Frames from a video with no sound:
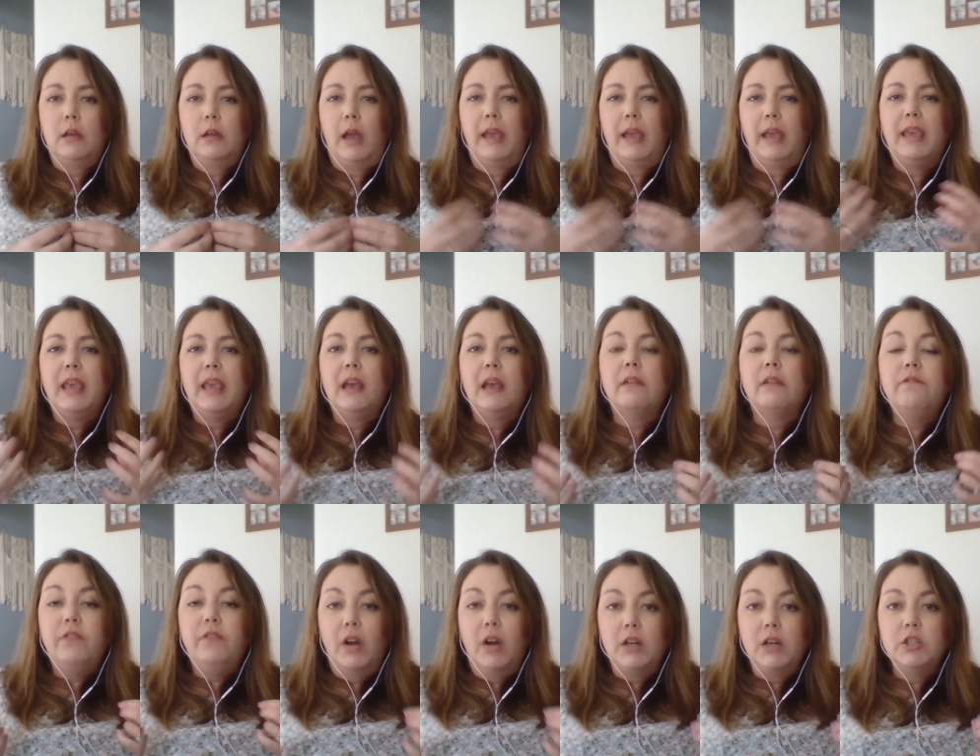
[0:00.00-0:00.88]
I can't
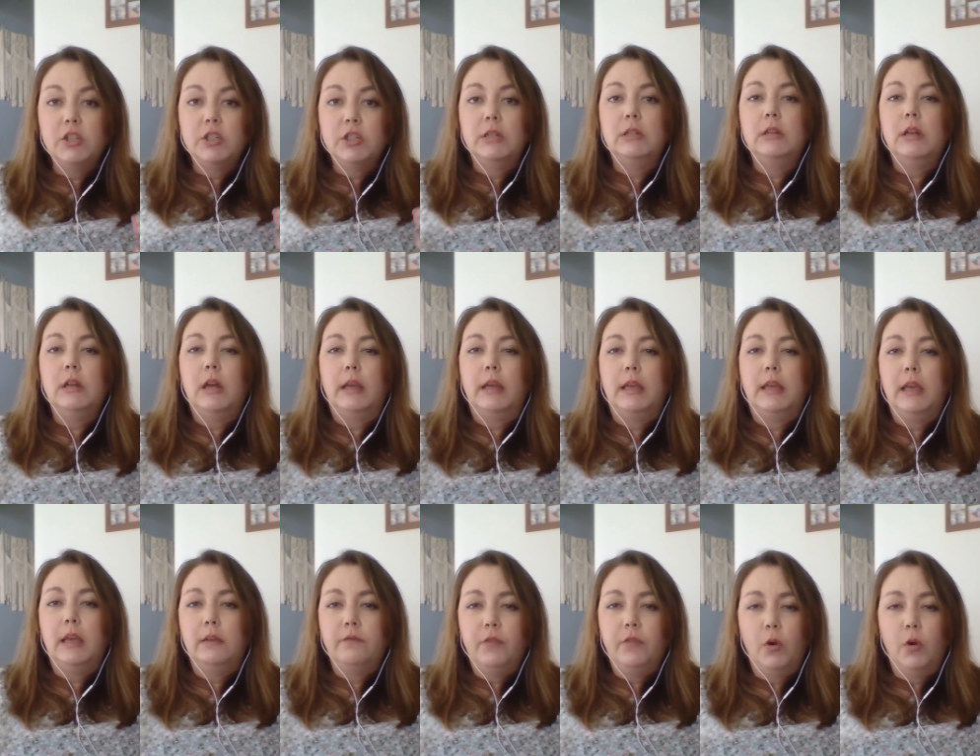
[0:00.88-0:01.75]
function. I
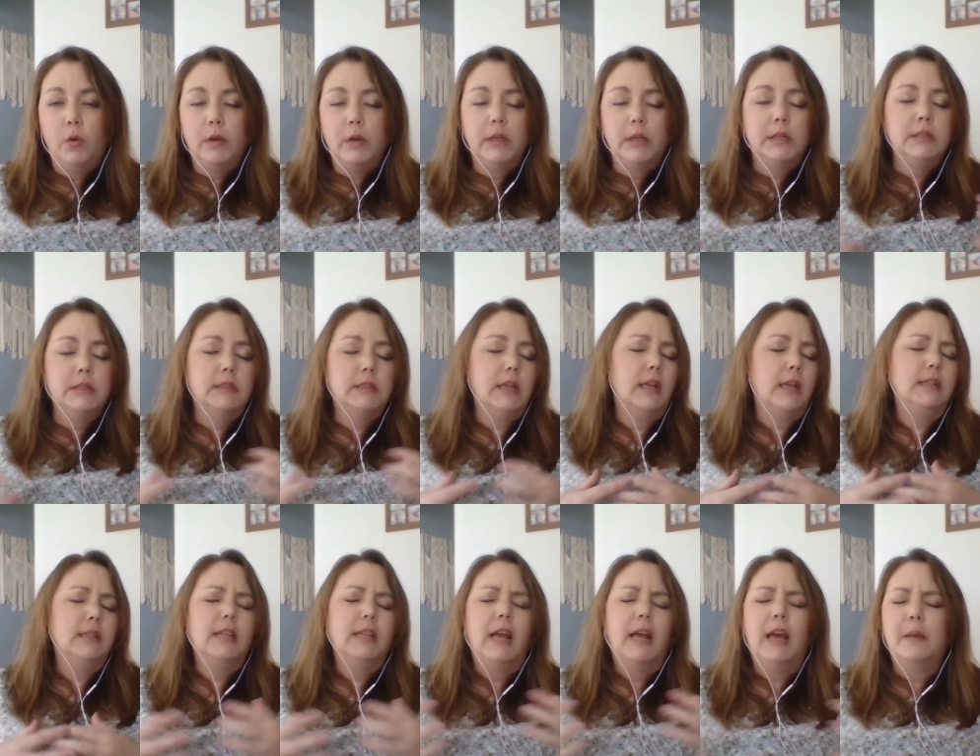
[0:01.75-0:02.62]
can't focus
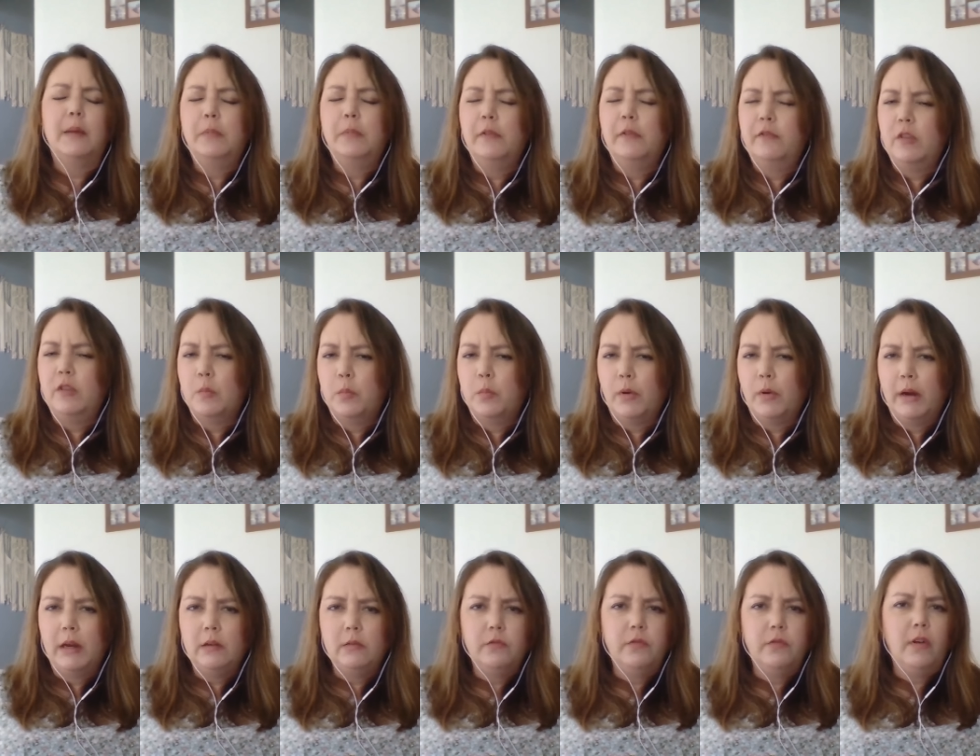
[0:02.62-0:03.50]
on top of the
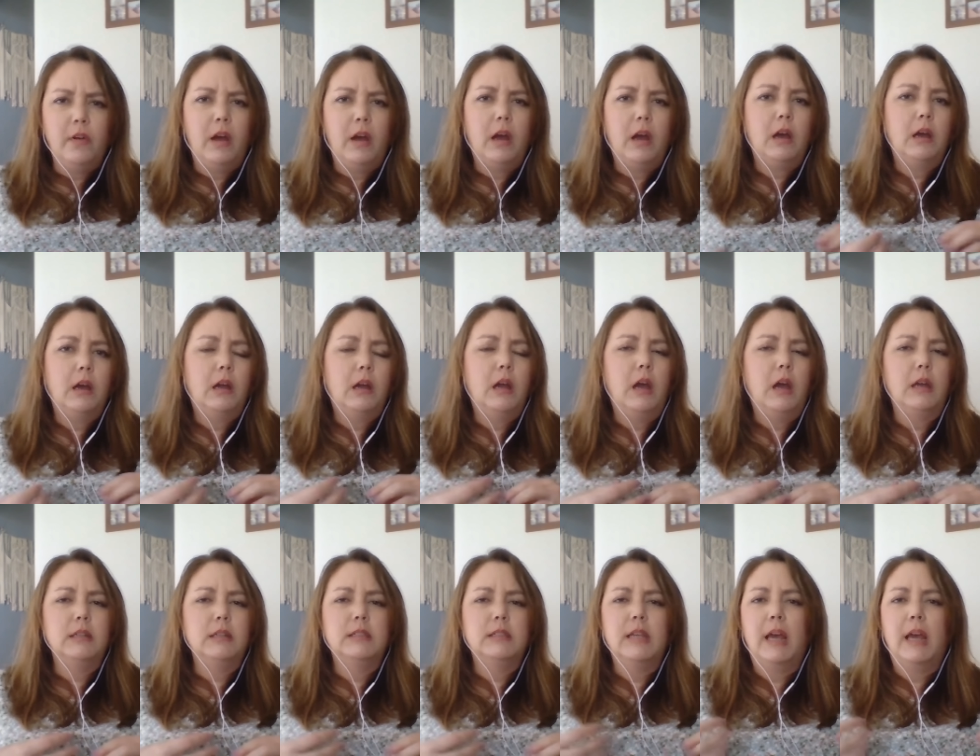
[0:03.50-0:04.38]
brain fog,
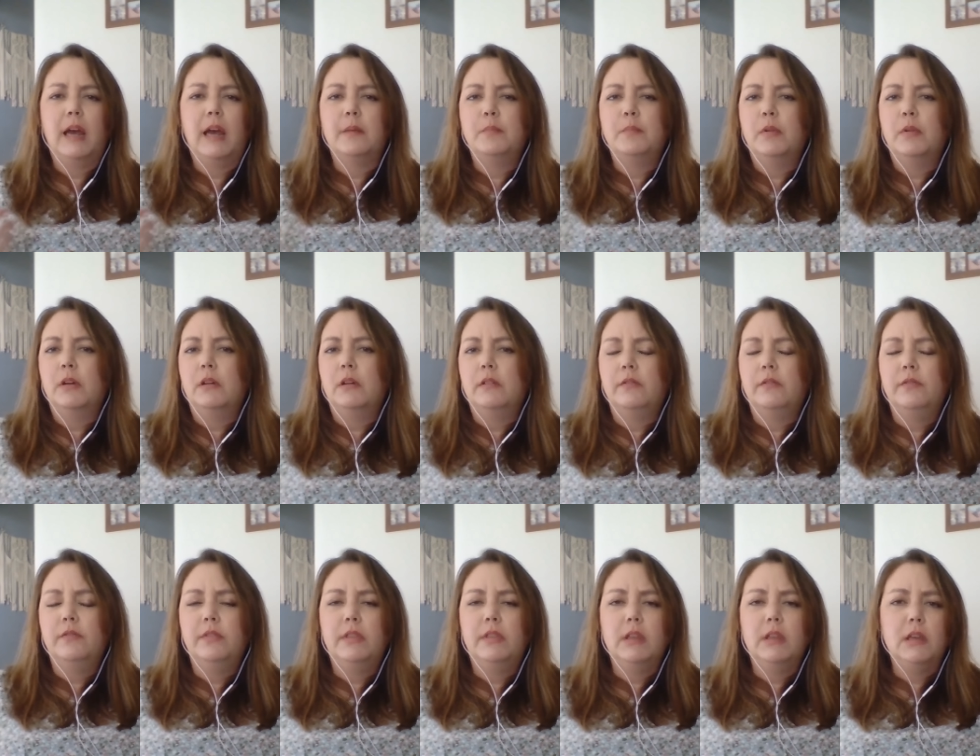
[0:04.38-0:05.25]
on top
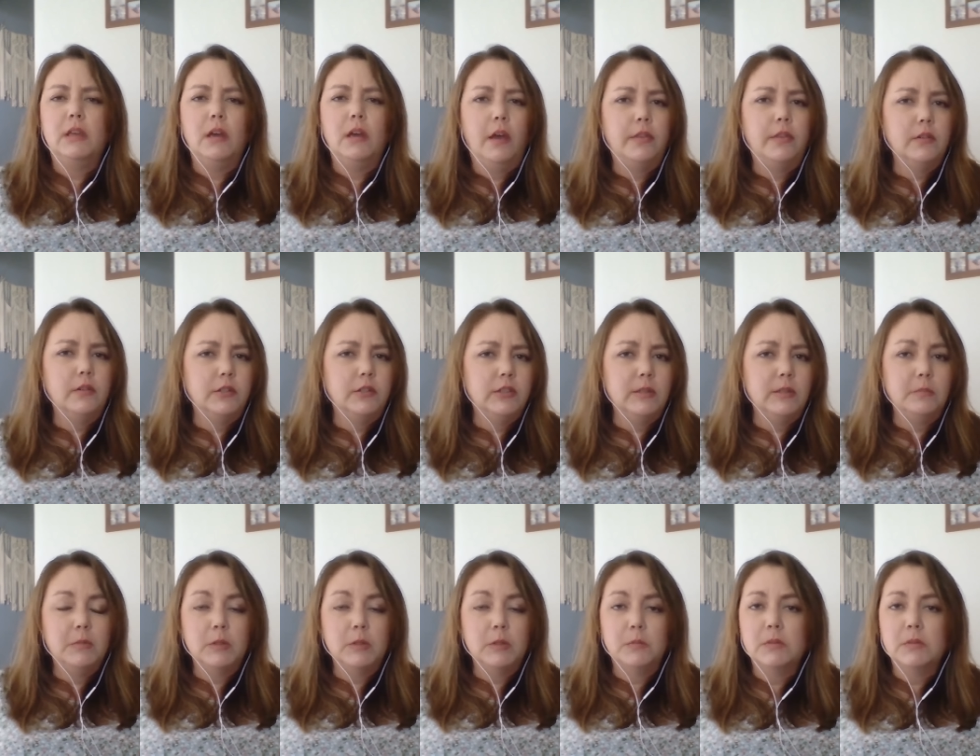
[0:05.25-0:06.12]
of the other
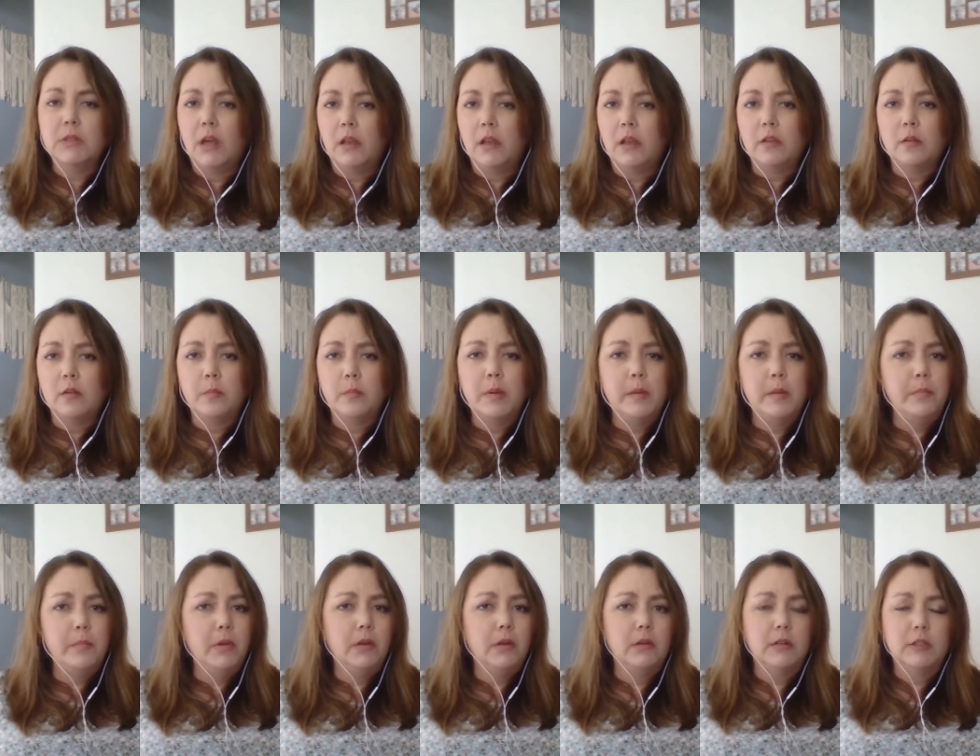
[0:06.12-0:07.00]
symptoms other
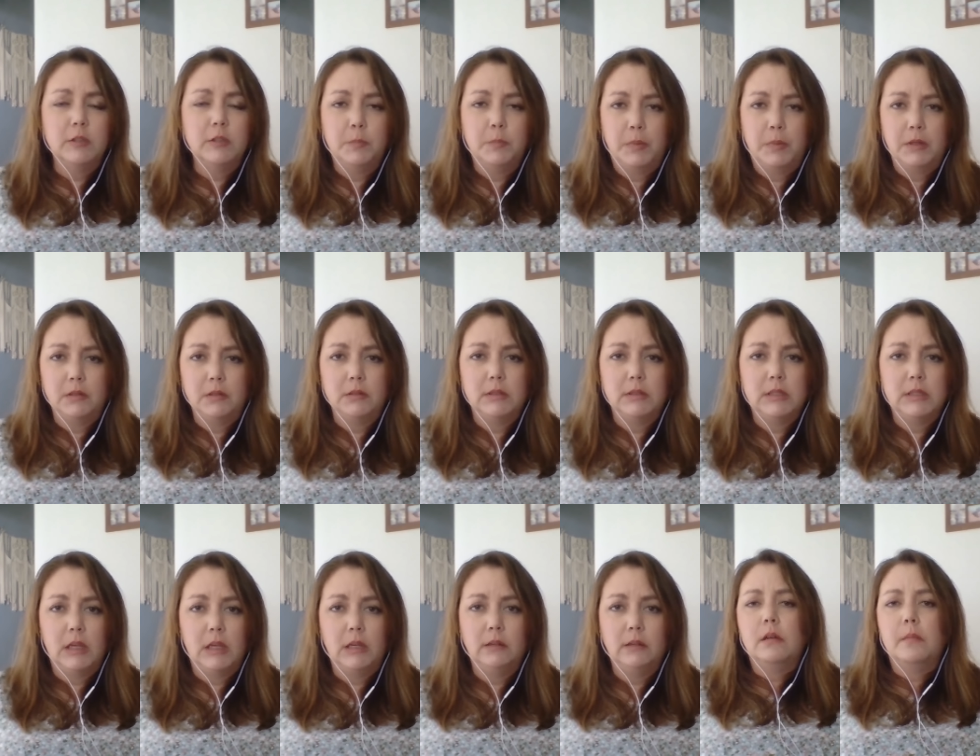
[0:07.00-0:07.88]
people are
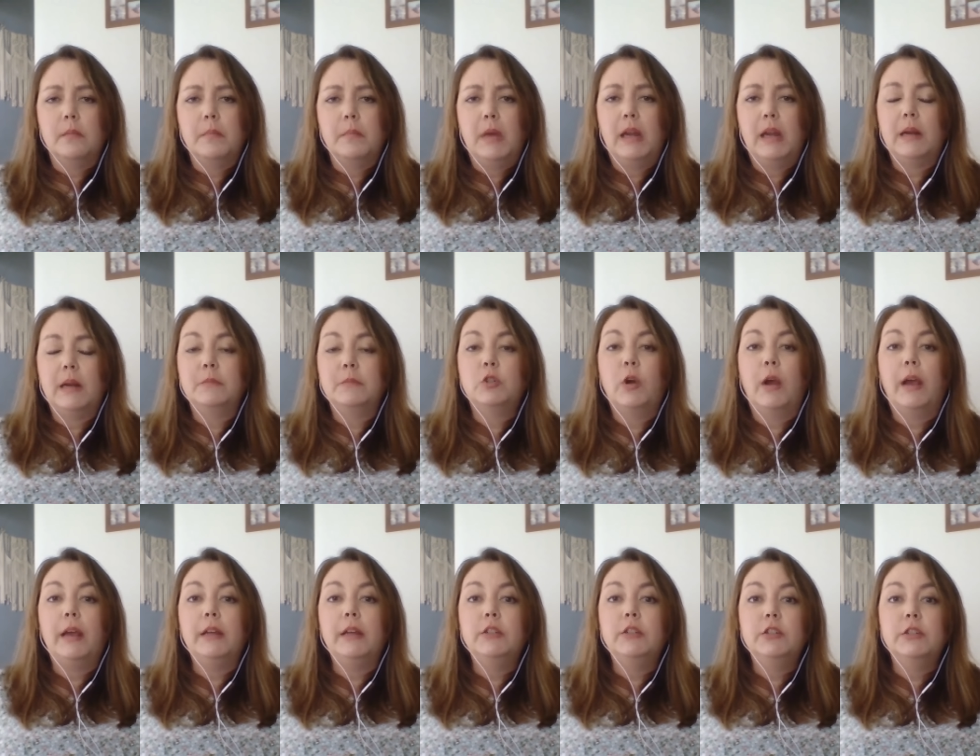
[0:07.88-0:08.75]
experiencing. And I'm
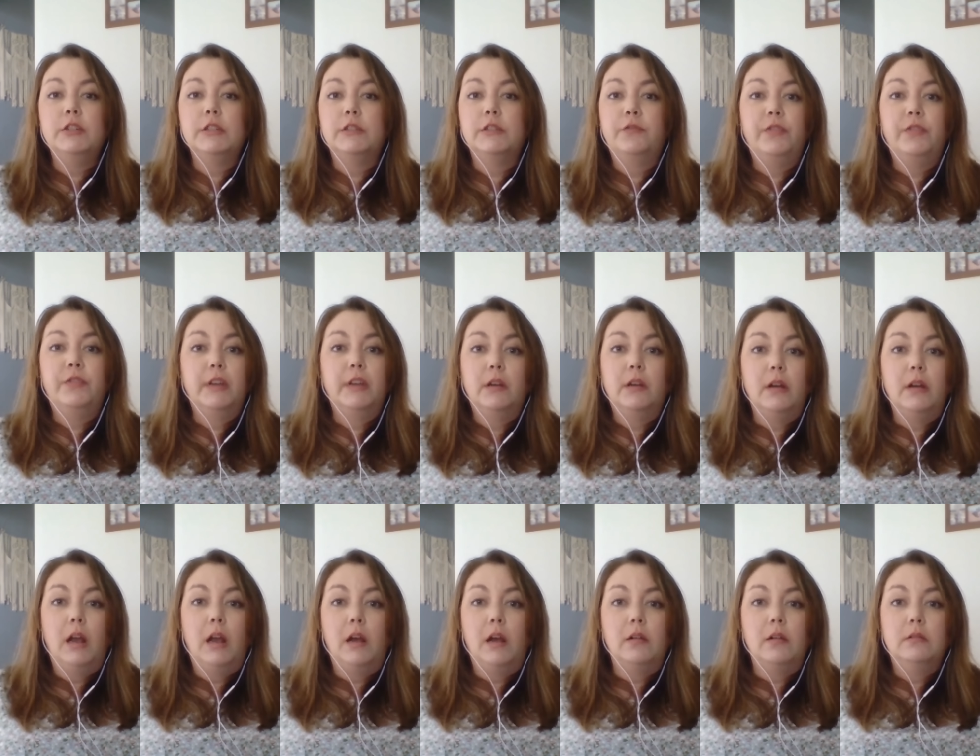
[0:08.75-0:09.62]
trying to just figure
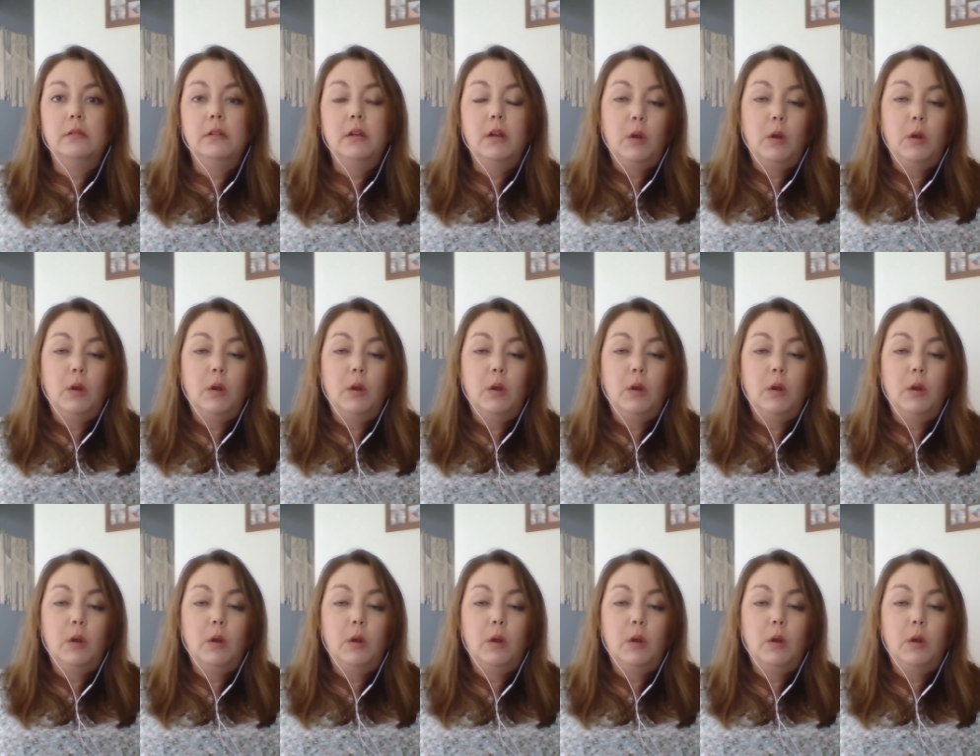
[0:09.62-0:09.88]
out,